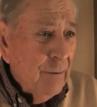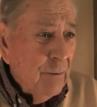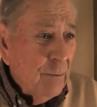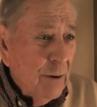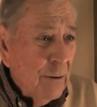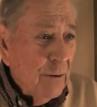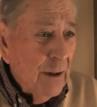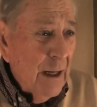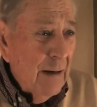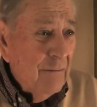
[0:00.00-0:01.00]
It was better
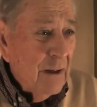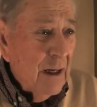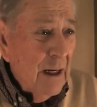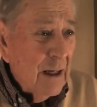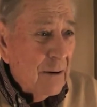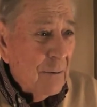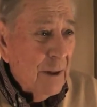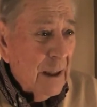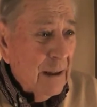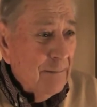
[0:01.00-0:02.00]
than having
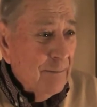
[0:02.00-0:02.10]
concrete.